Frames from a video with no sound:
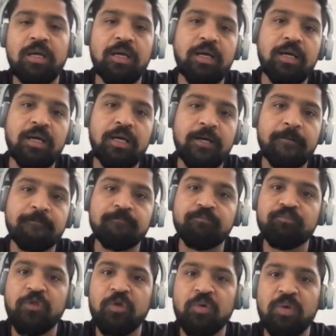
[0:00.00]

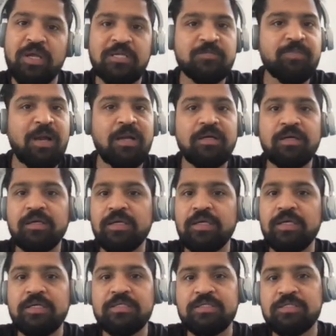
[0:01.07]
um, you know, expanded
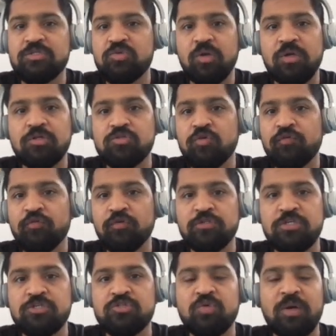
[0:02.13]
keys and so on and so forth
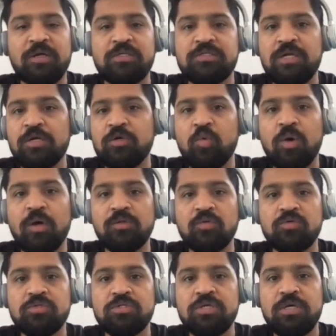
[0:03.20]
just to understand who are
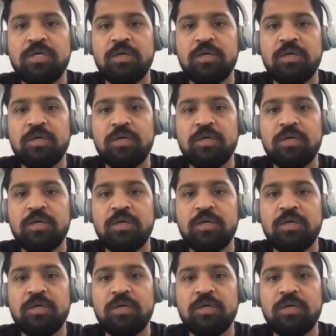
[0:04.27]
those